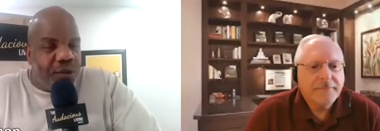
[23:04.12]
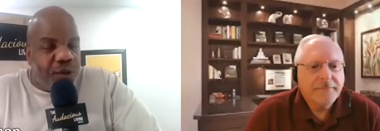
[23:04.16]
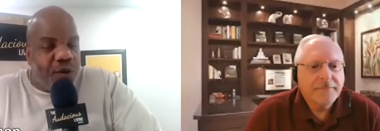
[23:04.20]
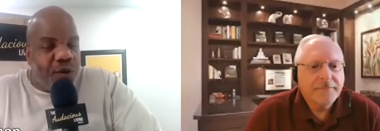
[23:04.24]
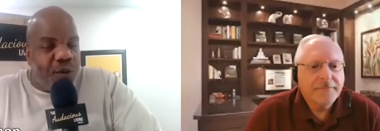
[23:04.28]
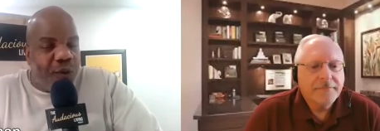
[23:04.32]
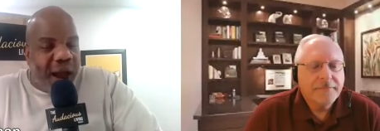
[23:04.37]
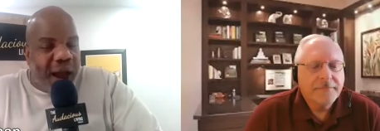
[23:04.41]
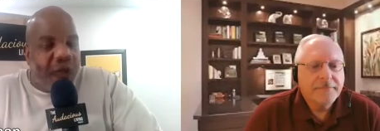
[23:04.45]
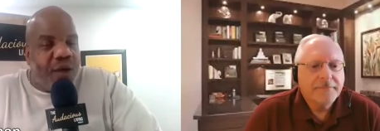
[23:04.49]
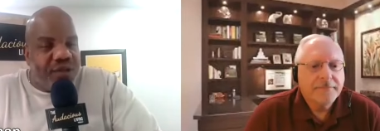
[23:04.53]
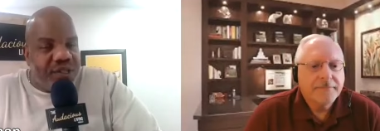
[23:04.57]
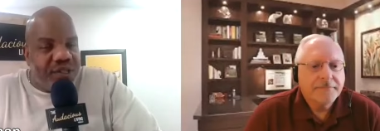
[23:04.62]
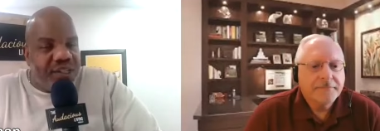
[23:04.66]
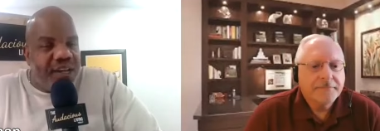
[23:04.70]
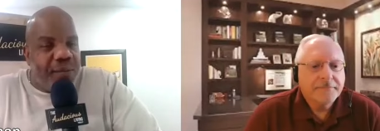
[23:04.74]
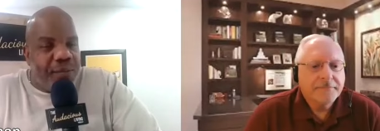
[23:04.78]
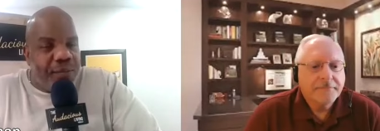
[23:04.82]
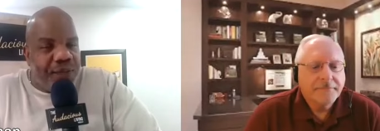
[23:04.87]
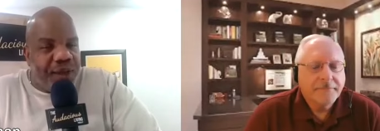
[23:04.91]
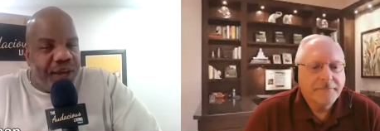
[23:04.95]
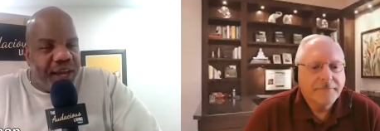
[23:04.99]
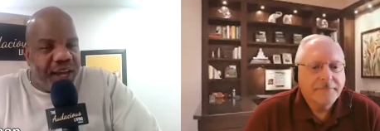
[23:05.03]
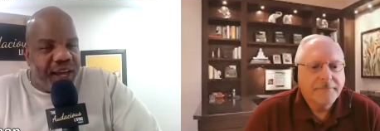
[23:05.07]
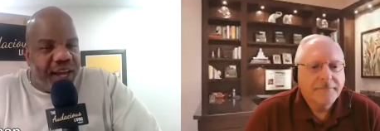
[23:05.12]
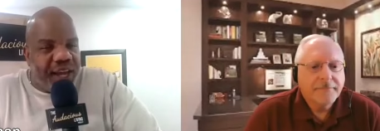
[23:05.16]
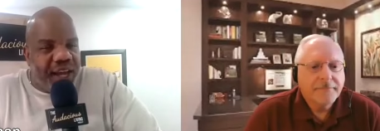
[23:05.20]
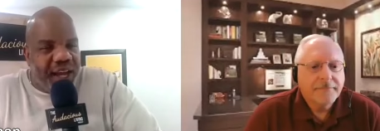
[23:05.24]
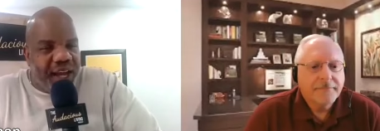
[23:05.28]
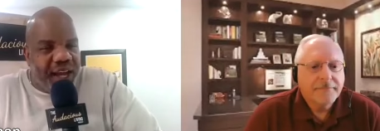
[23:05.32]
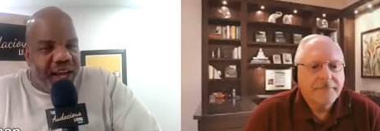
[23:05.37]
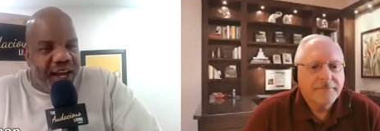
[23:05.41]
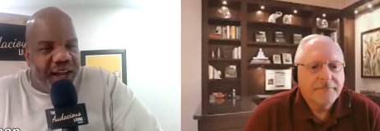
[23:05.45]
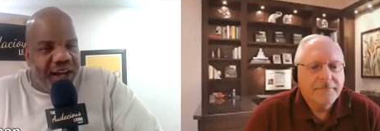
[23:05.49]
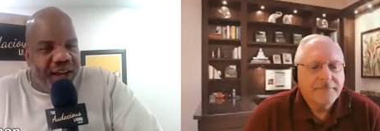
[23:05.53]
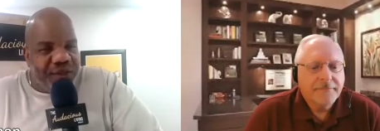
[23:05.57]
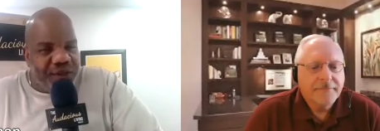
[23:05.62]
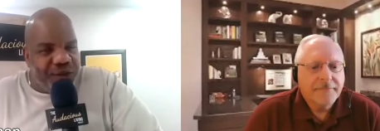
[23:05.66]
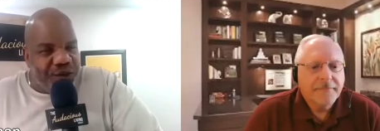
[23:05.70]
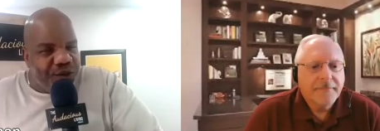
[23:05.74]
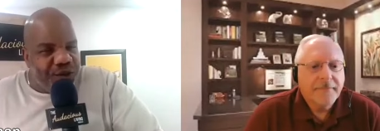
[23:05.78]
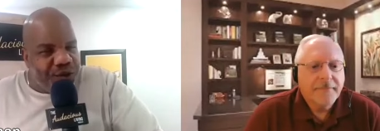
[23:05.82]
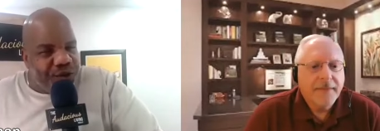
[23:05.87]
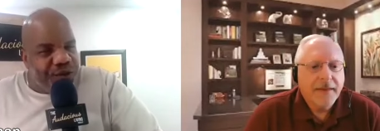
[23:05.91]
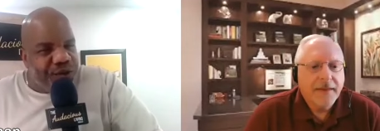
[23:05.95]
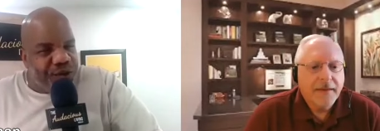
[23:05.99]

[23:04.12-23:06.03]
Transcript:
Speaker 1: around something there,